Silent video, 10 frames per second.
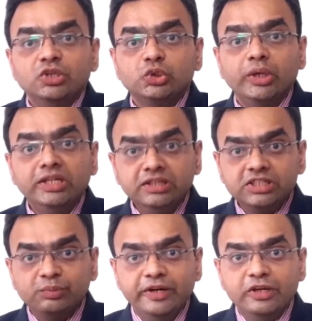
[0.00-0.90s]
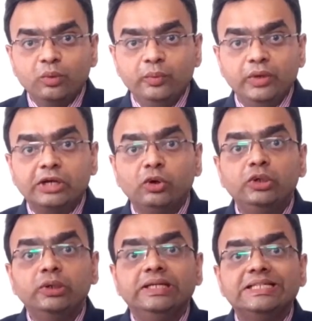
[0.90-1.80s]
So in this video, we are
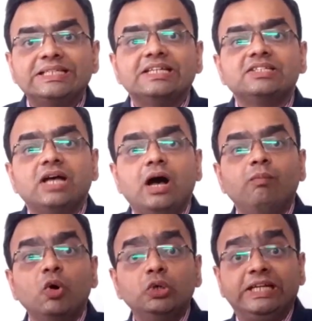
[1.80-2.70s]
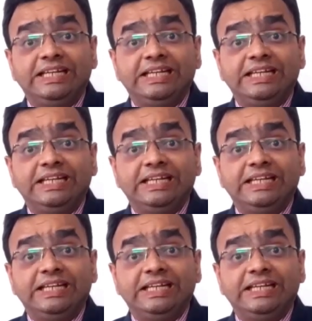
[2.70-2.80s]
going to discuss about